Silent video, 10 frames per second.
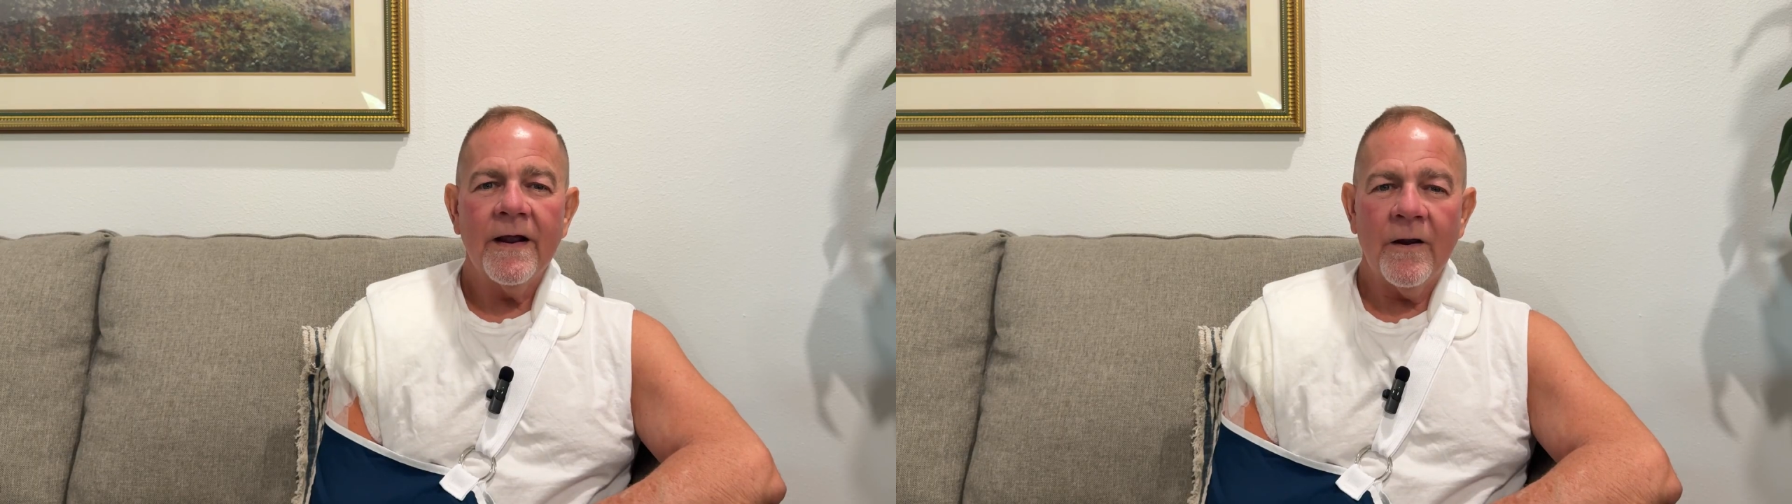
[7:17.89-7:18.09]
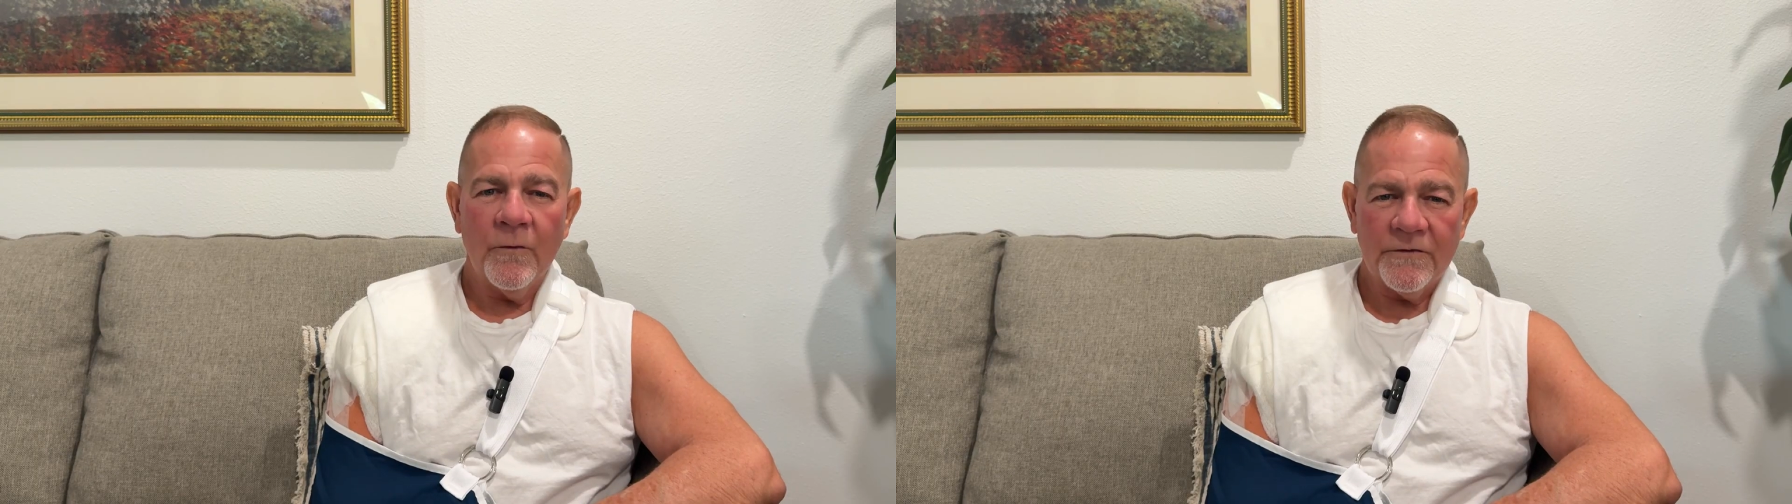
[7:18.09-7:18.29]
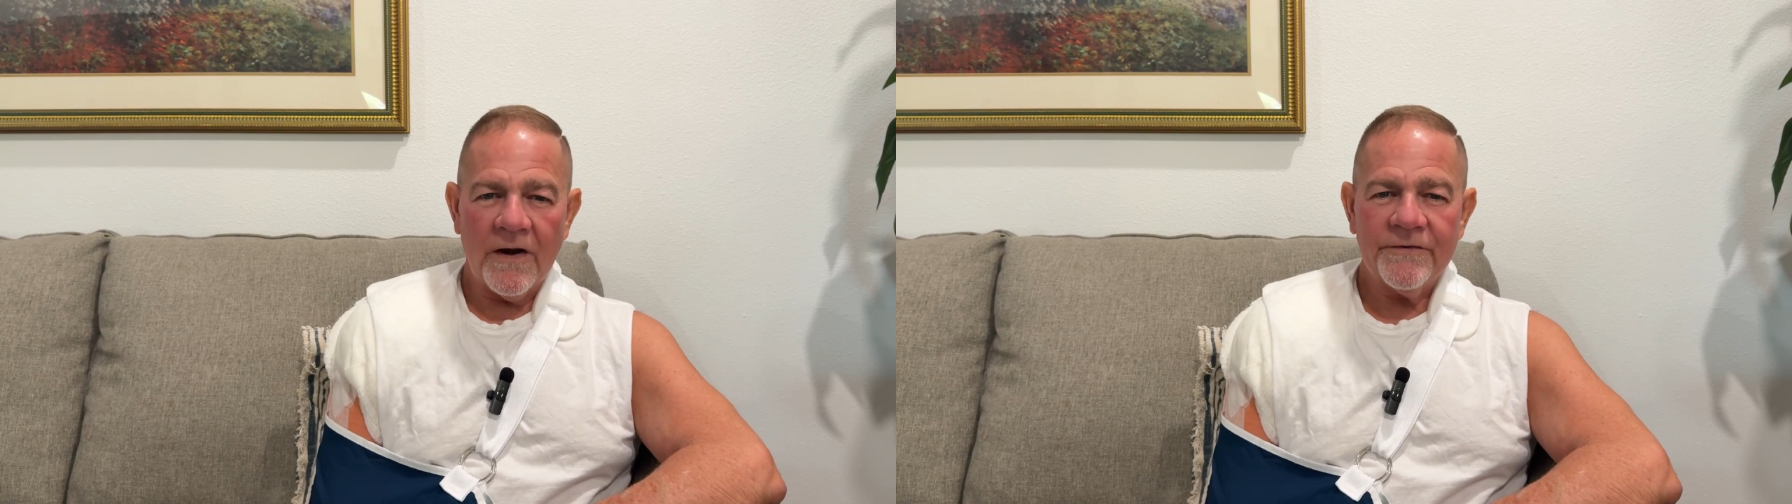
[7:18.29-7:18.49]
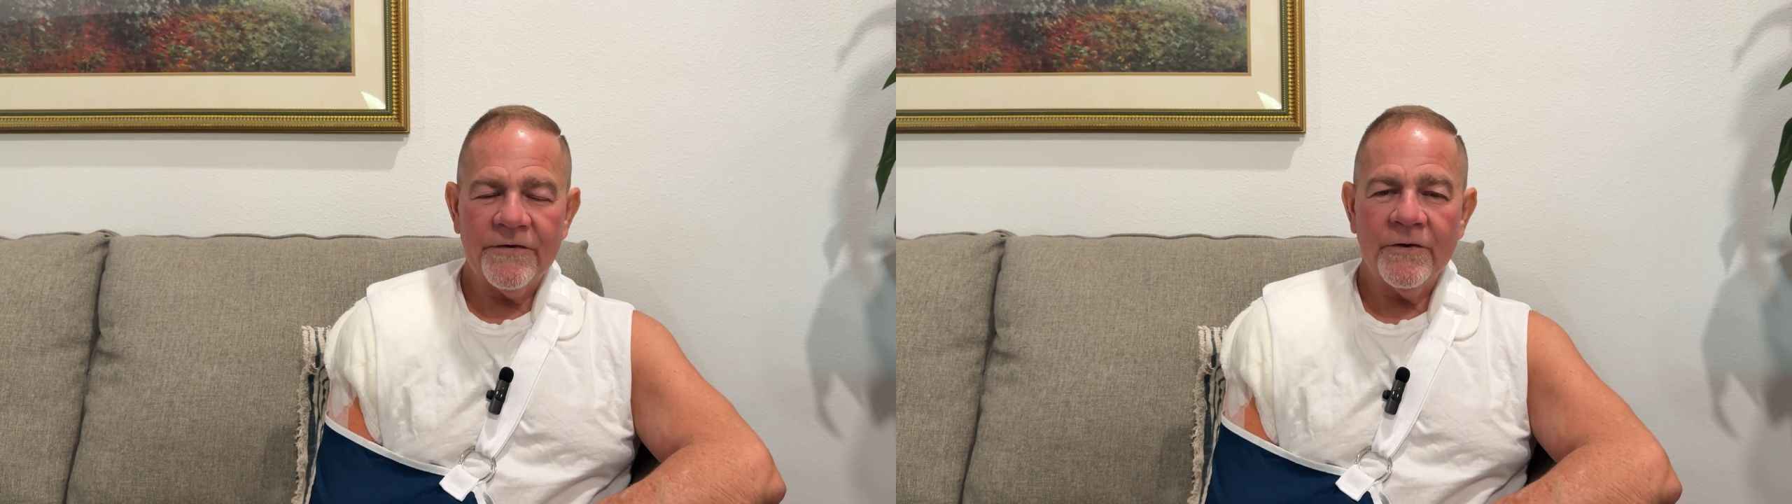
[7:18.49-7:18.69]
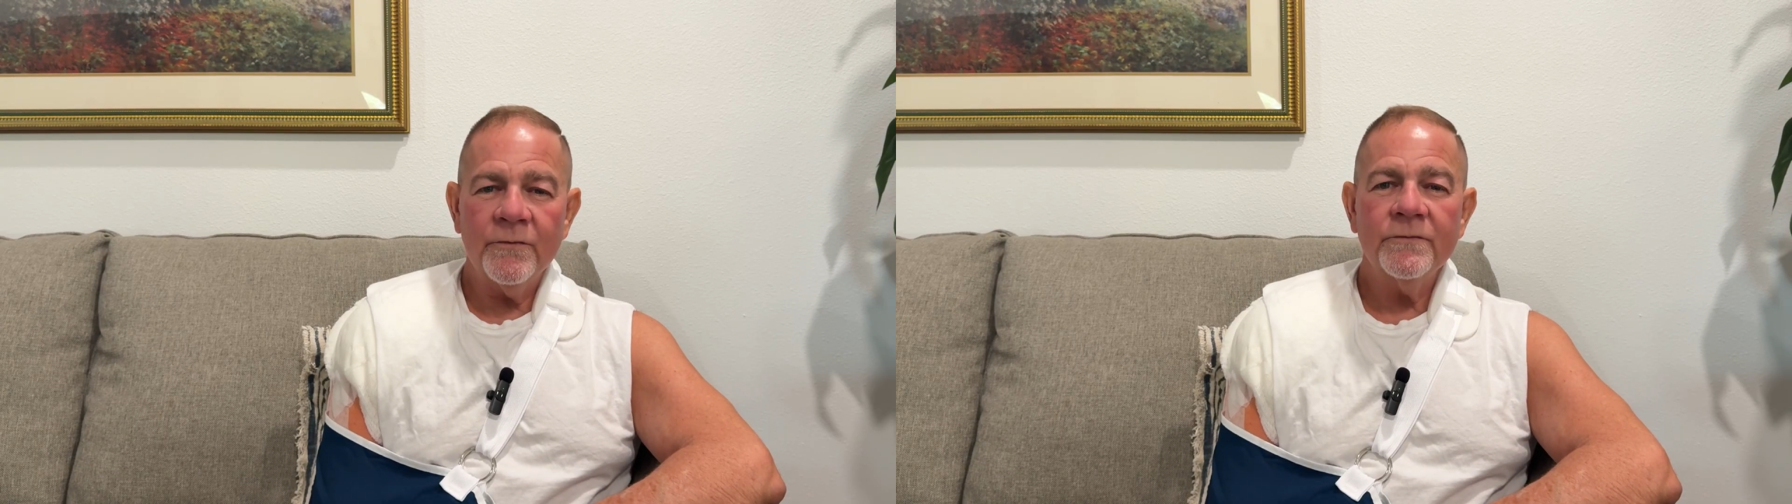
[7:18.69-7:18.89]
and we'll talk
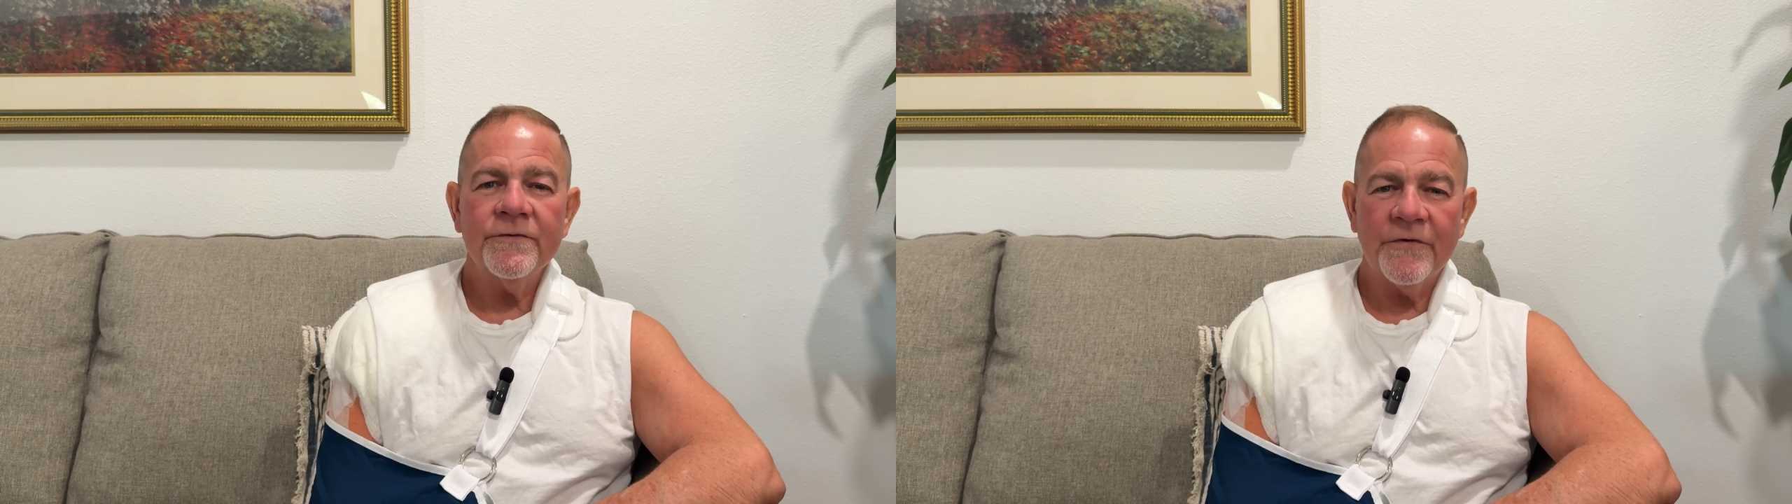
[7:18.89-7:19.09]
to you